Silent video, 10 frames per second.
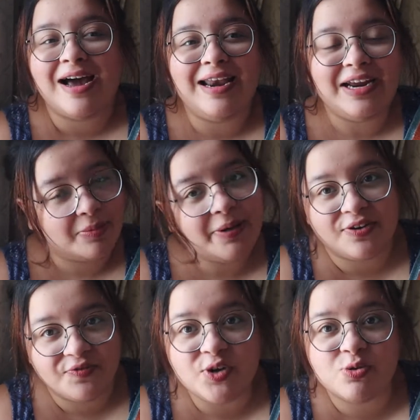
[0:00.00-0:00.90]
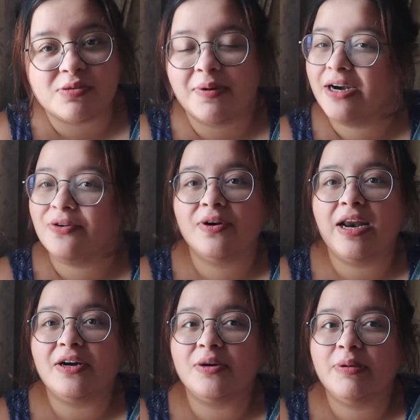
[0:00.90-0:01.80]
I like to be confused, but I don't
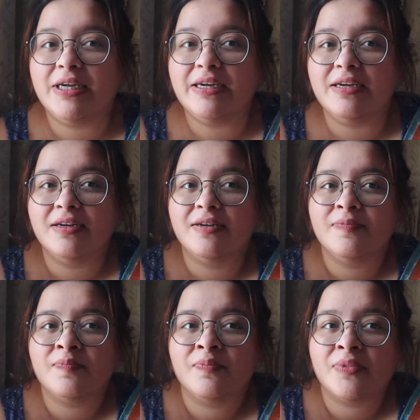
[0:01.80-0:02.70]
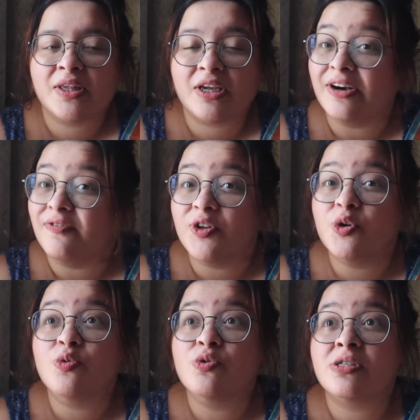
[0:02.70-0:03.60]
like to be
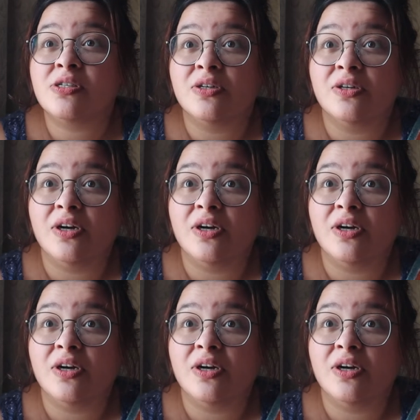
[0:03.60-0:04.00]
confused